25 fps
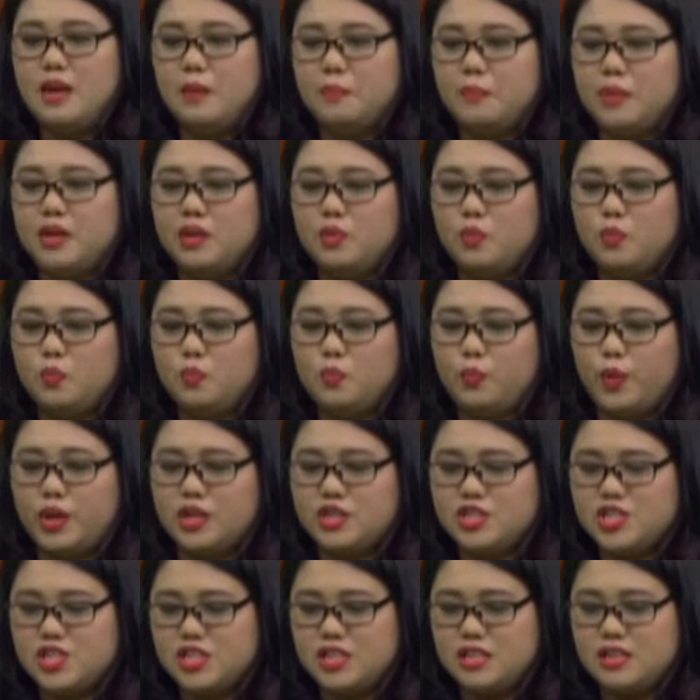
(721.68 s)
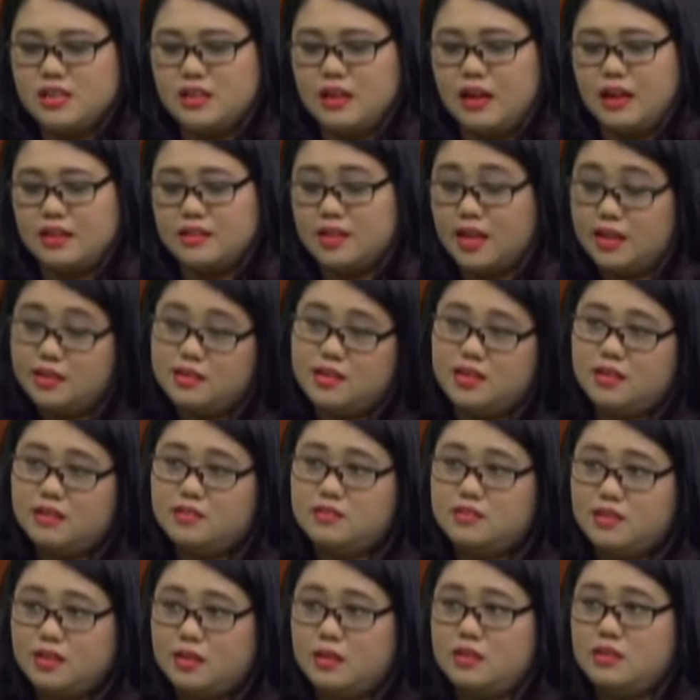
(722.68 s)
But when she attended
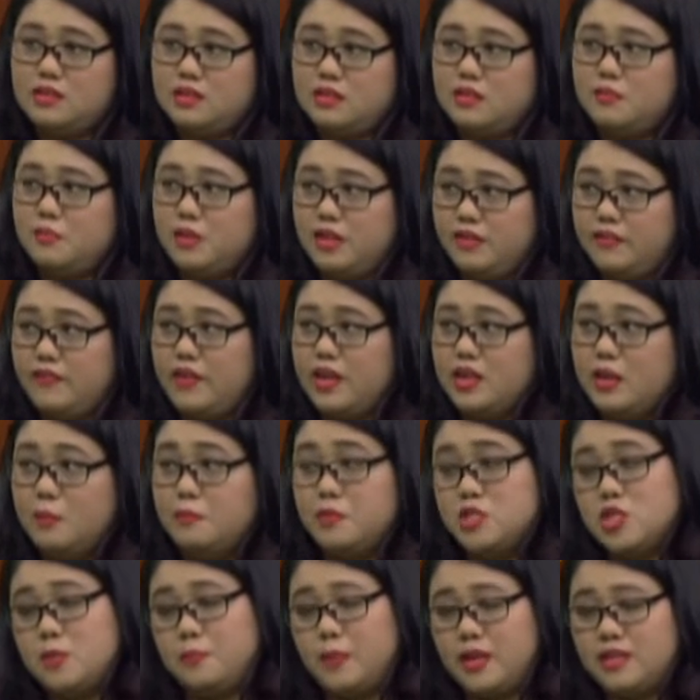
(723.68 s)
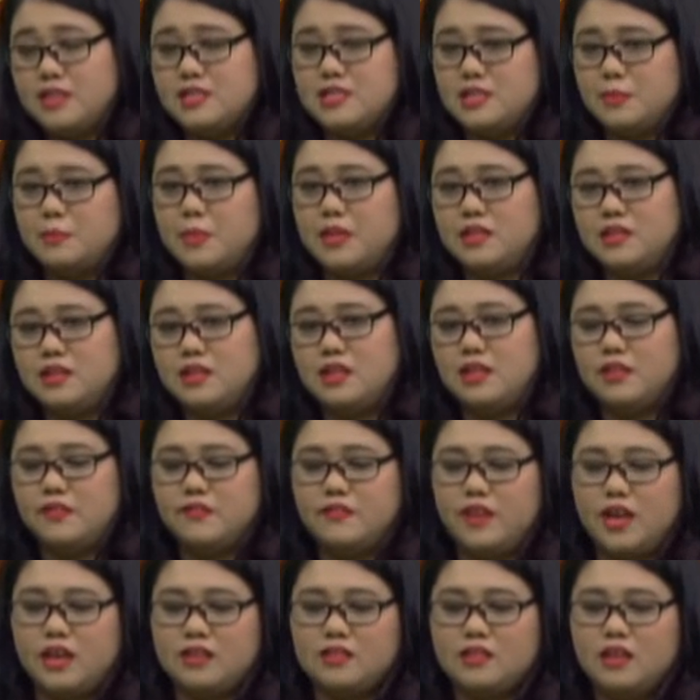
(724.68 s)
the event, she participated in the
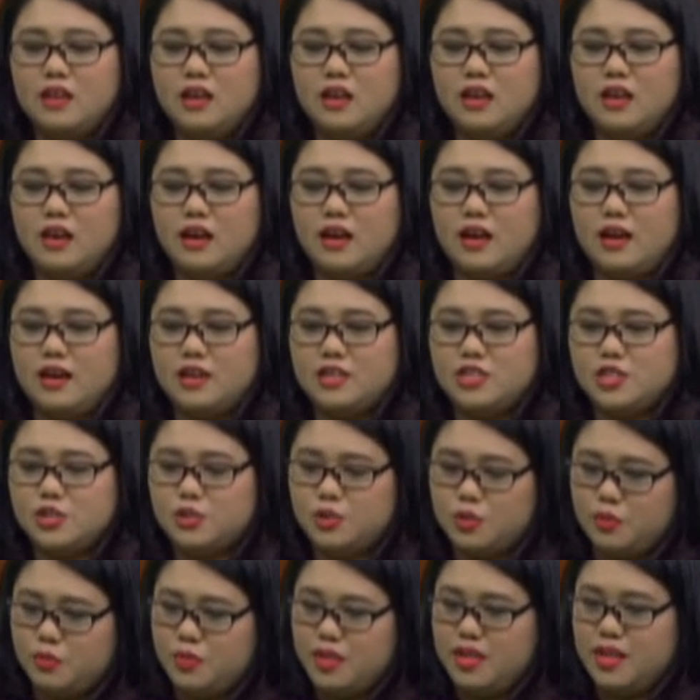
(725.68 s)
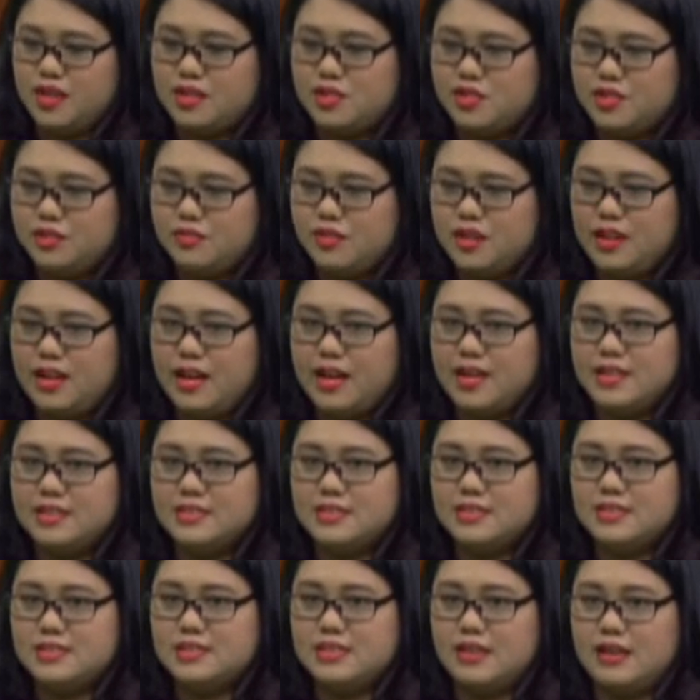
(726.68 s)
event, she told me that she
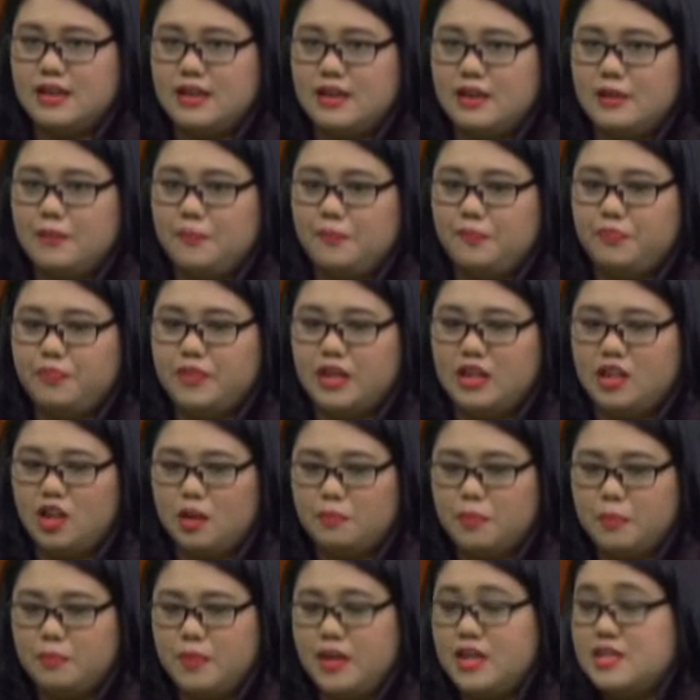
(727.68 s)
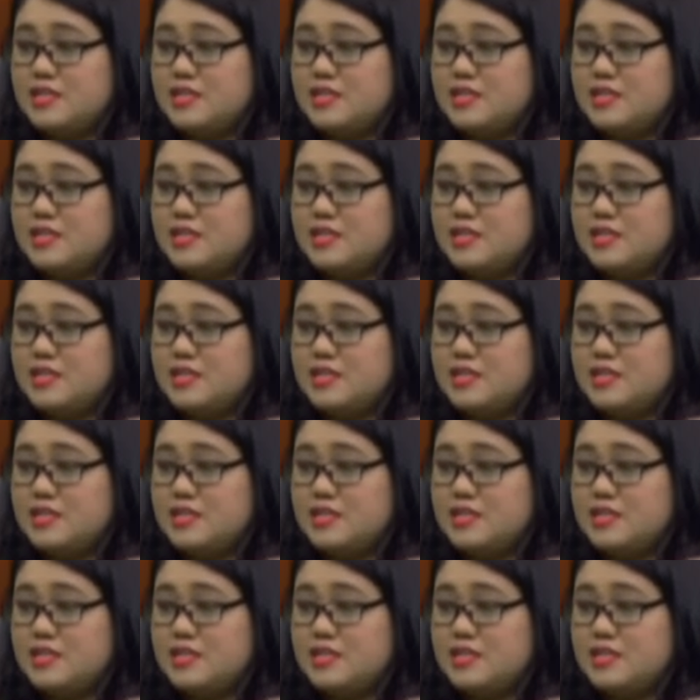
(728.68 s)
realized a lot of people has